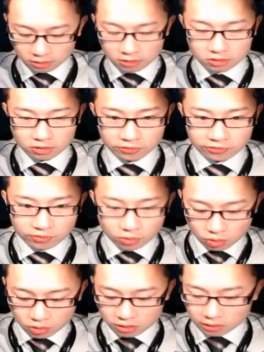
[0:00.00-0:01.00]
So
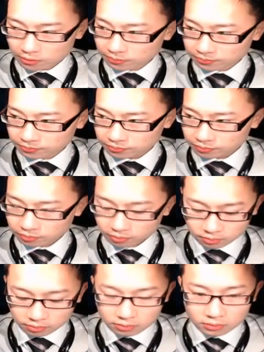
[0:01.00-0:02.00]
for
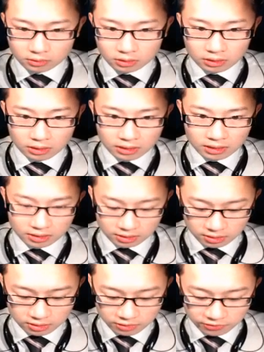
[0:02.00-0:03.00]
int
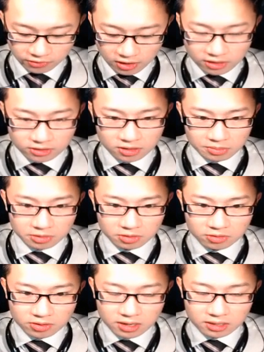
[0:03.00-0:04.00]
divisor, I'm going to
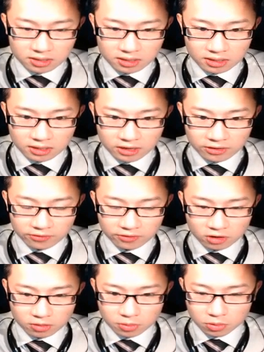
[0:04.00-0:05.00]
create a
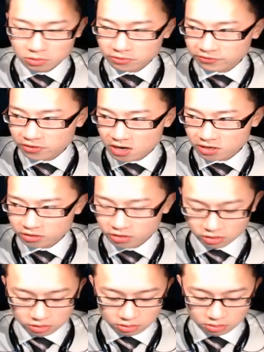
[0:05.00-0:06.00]
variable called
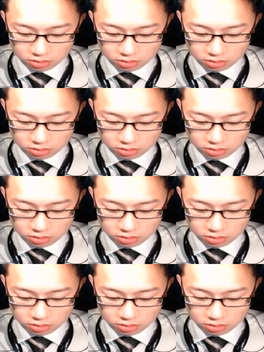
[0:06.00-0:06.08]
divisor,